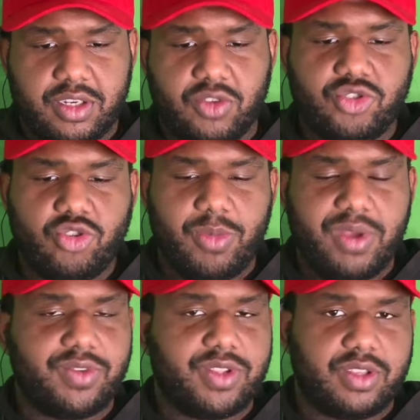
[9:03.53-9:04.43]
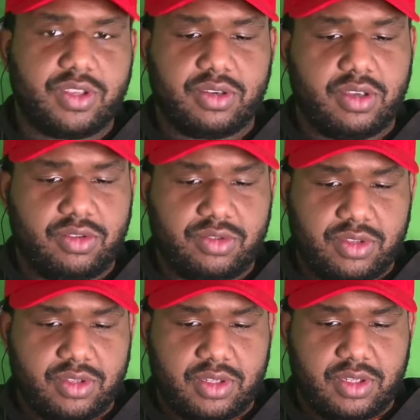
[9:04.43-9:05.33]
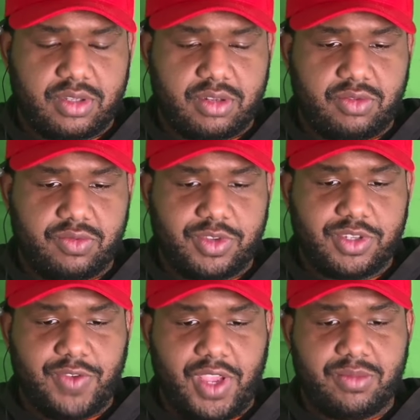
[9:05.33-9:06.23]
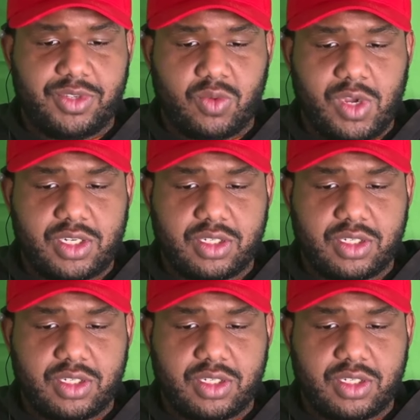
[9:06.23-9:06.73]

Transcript: show him everything, though. No. Uh, you know, this family's watching.